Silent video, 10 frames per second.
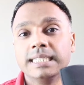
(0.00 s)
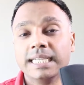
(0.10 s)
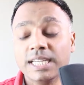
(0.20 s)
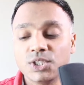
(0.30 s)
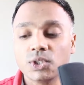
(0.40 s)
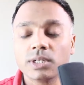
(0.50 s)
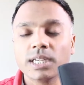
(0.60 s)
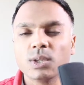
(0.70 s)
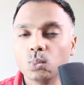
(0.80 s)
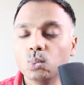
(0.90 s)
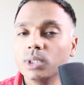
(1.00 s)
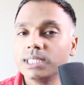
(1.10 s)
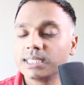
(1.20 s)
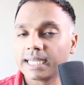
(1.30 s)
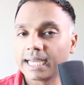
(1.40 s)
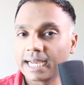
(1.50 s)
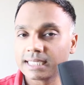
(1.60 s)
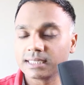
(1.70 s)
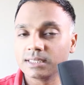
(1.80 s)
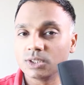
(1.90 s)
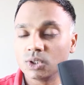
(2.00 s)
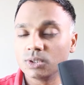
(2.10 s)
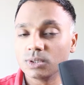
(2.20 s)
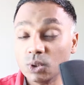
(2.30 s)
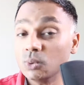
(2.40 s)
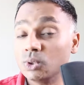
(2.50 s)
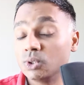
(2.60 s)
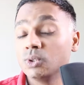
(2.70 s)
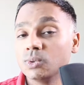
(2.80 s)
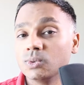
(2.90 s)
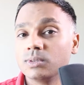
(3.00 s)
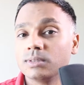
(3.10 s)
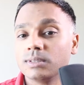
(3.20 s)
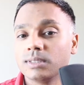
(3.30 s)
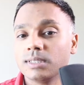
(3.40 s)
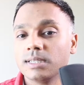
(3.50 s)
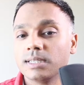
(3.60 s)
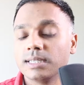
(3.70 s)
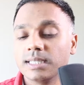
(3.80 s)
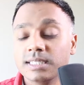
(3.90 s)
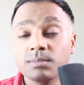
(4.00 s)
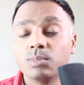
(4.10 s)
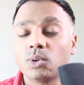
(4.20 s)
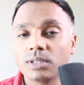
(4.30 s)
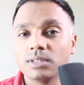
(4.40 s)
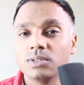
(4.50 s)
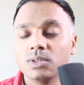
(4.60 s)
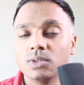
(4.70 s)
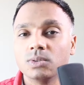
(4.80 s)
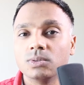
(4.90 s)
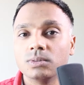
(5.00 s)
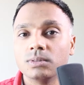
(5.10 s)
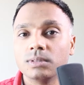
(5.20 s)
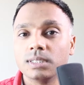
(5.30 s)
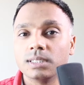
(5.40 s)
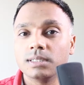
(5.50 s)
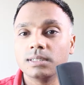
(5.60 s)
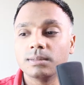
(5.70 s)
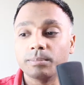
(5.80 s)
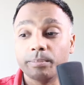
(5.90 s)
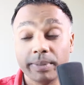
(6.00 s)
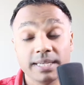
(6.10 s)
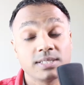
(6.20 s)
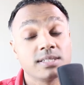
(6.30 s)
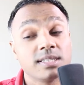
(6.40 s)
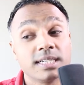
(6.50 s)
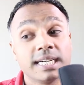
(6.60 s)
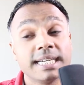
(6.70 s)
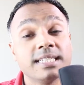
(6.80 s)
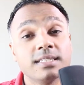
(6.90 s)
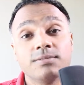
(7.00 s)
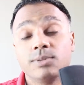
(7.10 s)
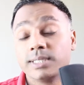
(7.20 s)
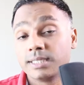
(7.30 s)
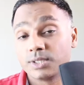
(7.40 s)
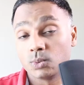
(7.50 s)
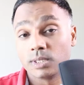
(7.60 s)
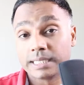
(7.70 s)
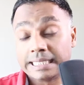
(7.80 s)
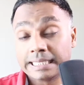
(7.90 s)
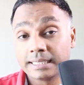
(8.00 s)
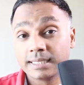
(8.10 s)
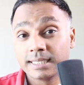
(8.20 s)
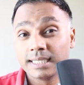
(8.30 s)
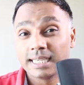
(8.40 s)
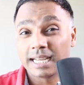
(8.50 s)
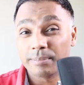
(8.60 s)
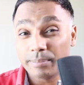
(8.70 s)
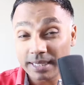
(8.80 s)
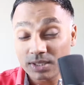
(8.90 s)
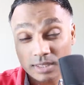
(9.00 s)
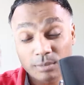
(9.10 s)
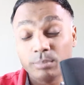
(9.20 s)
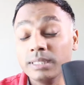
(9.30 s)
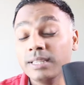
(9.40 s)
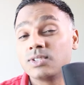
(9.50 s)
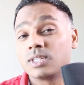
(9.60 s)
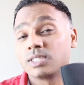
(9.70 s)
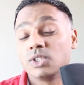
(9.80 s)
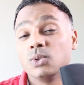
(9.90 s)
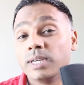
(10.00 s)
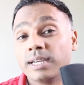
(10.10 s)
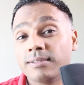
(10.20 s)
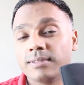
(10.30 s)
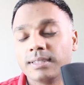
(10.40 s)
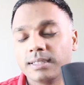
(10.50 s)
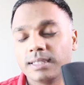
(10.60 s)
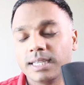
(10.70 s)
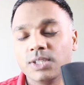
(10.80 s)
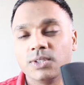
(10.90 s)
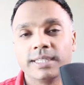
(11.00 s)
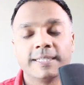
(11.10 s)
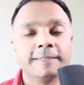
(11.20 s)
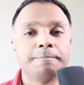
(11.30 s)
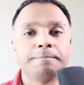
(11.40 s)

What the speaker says: Ensuring which action you choose is important to know based on the kind of results you want to get and based on the belief structure you have in your head.